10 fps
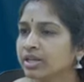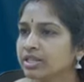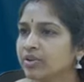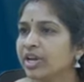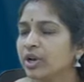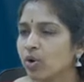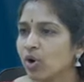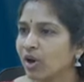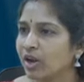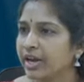See, we know
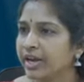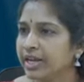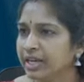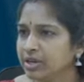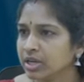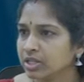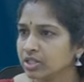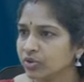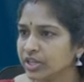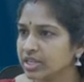already.
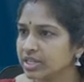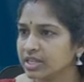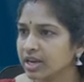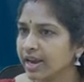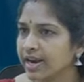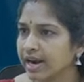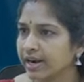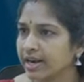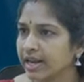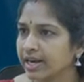So this is a
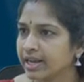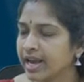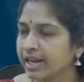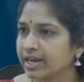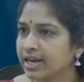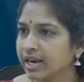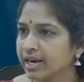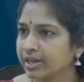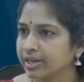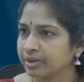current carrying
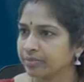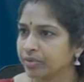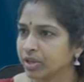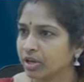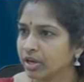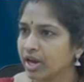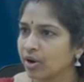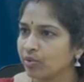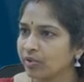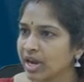conductor.
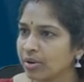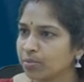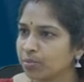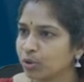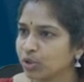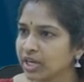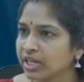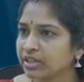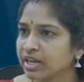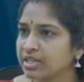Now we are
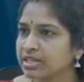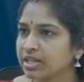pushing this